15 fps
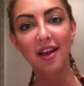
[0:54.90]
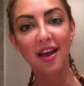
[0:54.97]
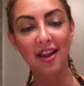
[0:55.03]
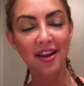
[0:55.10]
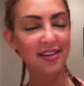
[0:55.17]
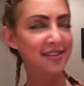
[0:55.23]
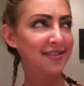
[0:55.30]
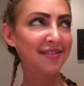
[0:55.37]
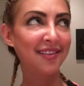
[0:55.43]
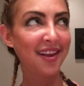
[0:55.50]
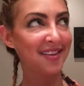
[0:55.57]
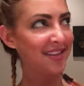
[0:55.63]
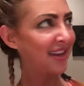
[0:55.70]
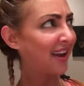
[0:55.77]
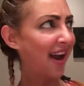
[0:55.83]
And I
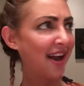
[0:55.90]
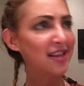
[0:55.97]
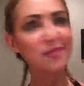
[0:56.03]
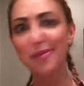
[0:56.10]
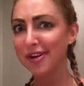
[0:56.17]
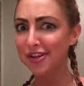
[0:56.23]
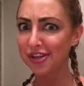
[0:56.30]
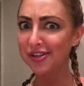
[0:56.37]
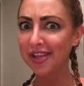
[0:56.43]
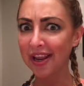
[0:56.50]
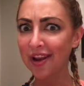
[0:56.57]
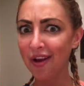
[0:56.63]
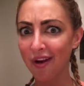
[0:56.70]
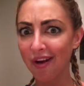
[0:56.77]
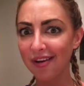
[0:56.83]
say guys, but I should say
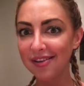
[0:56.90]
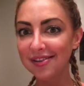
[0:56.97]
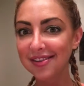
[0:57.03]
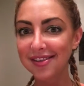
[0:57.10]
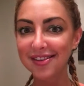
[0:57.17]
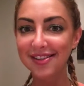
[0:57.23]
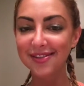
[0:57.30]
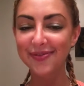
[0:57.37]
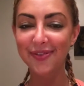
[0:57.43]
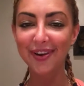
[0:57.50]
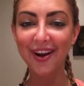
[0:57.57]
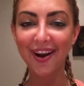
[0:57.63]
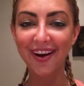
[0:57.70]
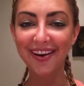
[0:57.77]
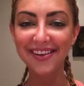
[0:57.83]
girls, because this is for
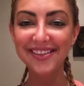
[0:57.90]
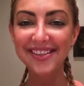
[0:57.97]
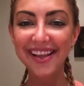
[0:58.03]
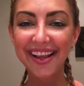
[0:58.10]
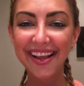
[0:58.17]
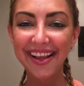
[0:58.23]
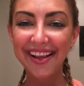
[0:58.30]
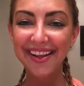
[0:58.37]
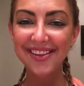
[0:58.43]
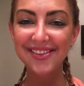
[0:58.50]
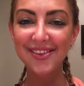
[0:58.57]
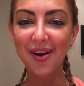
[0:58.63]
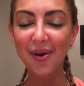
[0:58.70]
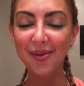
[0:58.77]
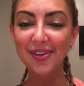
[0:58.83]
girls.
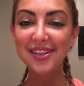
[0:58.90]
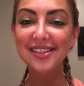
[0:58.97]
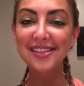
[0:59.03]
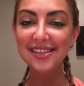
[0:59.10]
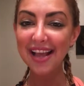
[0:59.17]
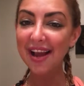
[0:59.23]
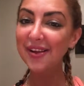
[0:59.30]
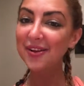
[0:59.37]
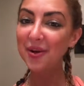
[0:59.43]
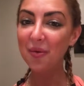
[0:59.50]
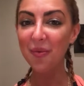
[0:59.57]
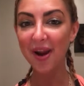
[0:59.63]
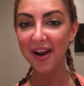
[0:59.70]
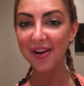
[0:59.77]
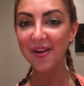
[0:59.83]
So this is how you can
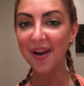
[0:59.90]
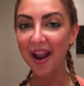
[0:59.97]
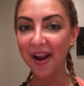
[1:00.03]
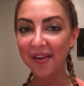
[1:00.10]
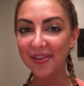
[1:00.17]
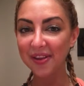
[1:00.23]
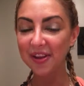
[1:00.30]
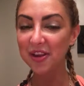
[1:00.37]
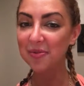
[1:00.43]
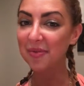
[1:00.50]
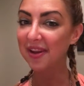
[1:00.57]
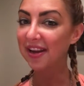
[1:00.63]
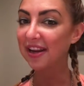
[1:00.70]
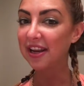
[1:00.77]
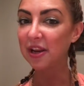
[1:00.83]
wear your hair in the
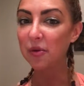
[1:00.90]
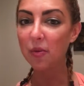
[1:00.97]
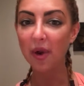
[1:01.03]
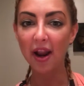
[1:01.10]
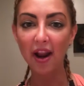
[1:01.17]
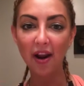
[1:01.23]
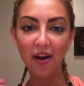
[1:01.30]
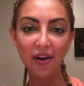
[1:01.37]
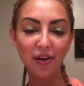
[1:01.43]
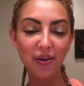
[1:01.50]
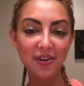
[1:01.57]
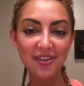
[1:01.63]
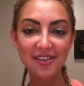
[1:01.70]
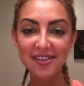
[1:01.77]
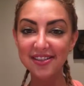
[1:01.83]
humidity where you
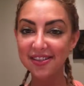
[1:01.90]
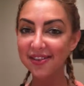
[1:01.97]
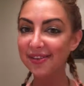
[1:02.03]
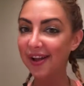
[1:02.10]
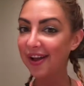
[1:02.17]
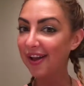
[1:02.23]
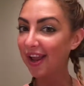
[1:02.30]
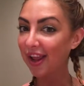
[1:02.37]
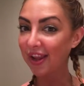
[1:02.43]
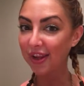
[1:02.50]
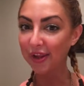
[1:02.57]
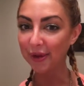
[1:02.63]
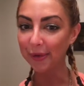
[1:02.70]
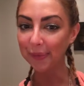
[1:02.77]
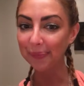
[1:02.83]
can still look
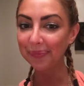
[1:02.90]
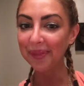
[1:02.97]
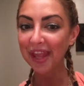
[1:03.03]
cute.